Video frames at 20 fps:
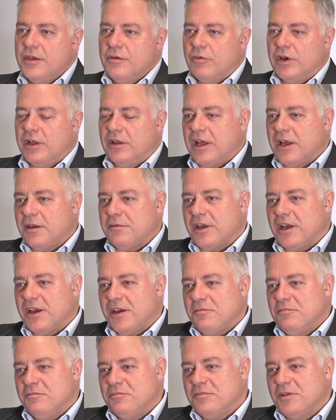Well,
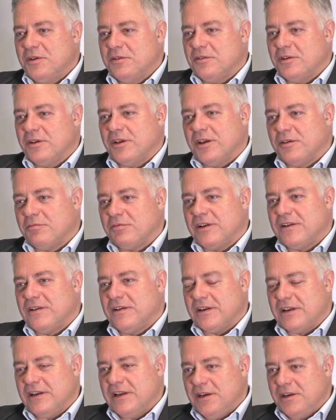I'm
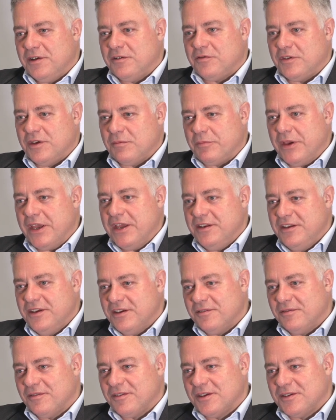clearly of the
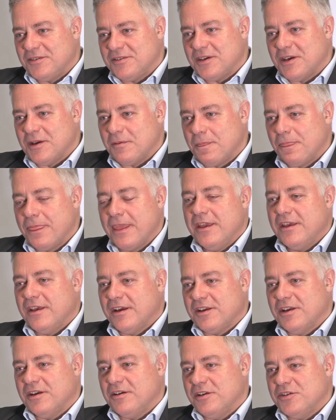opinion that a
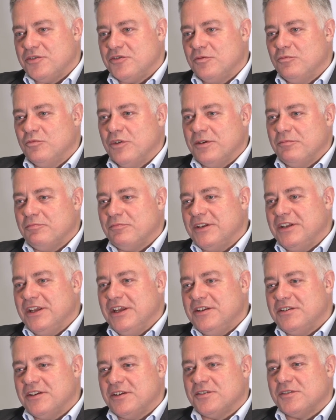coalition won't be
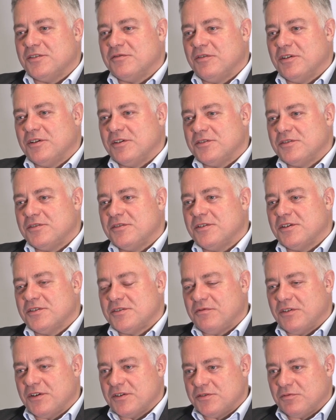needed as far
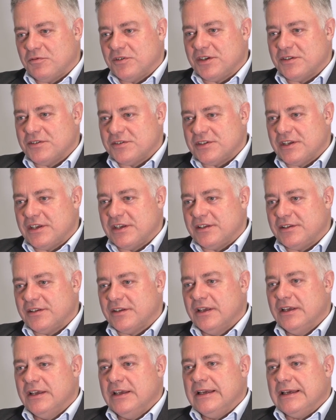as we're concerned.
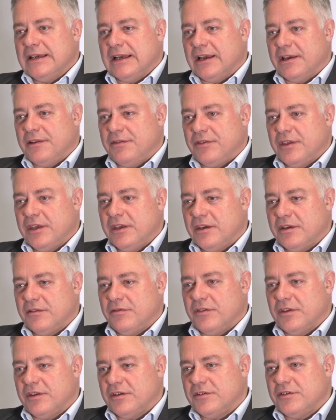I think
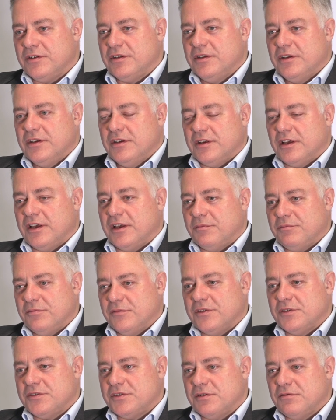that
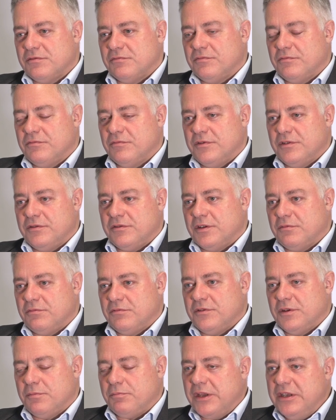
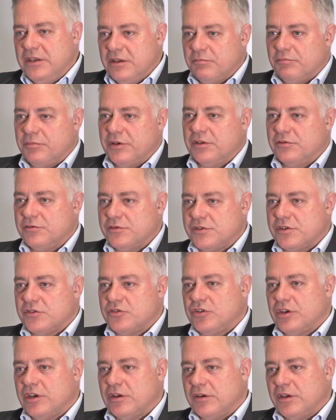the opinion polls are
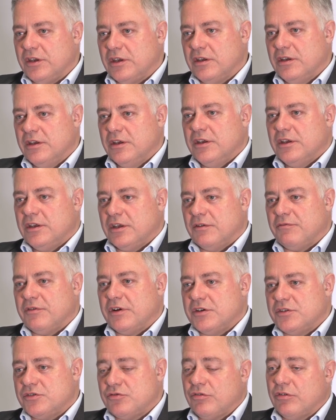showing a
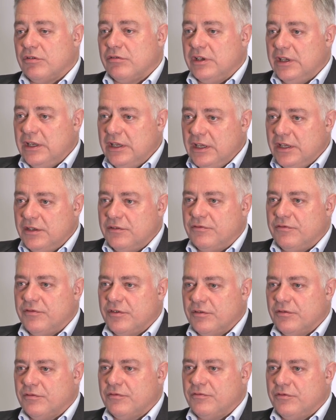very strong lead
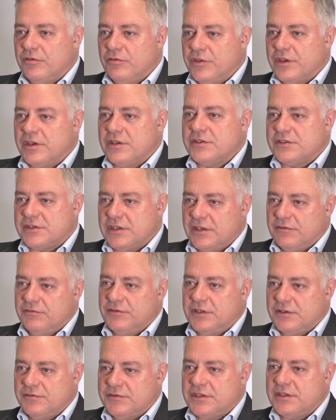for the
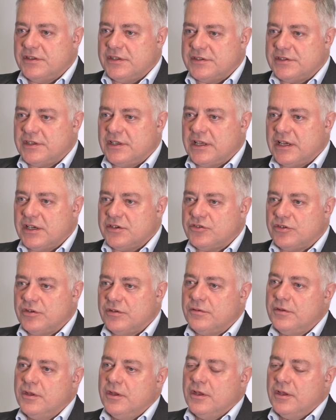Conservatives in this
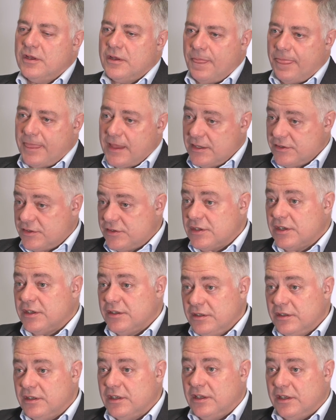election, and that's
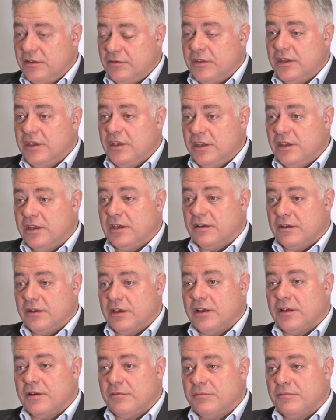certainly the
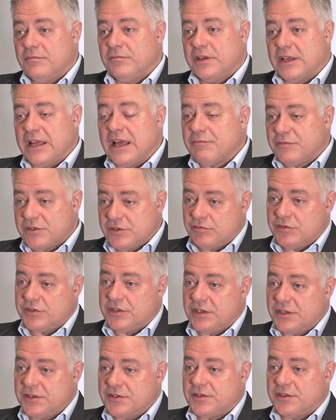canvass
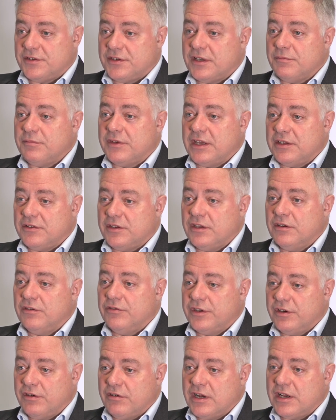returns that I'm getting on
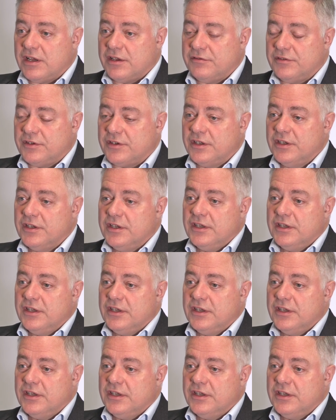the ground.